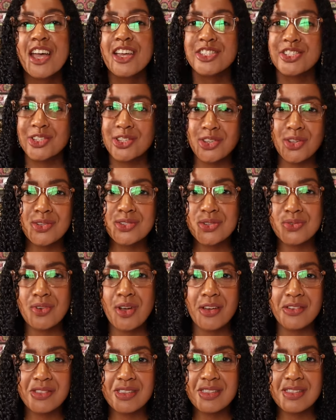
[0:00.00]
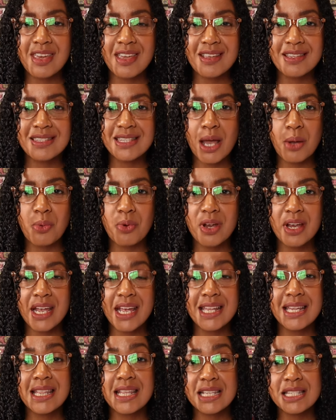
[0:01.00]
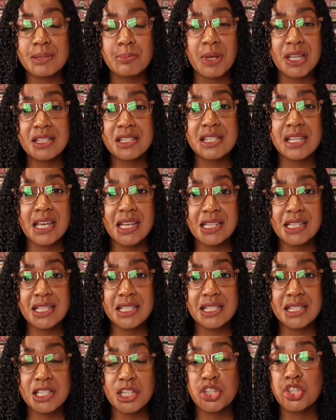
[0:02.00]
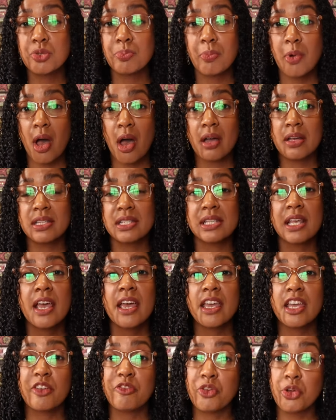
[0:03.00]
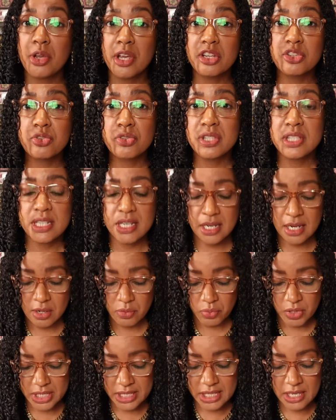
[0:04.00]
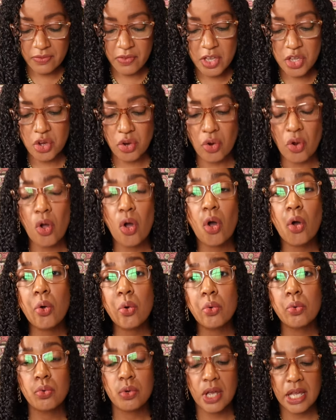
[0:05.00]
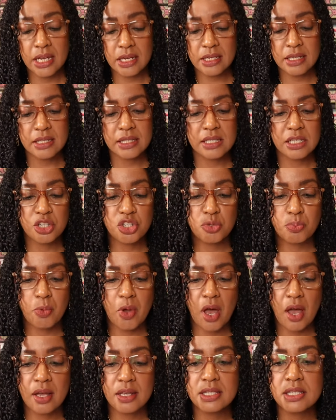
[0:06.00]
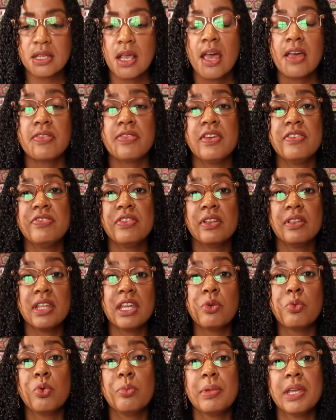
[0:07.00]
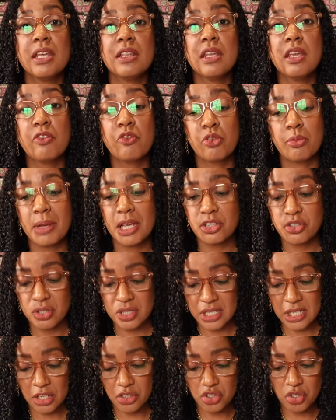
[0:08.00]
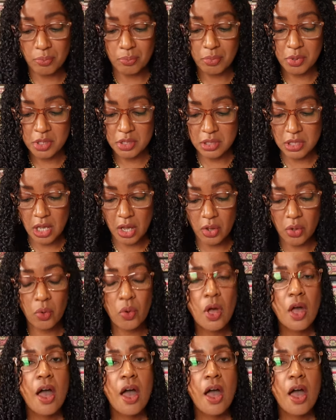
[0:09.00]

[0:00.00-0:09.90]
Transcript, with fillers: So those are all the things that were in this month's Indie Stitch box. If you're interested in receiving your own Indie Stitch box, then the link will be in the information section below.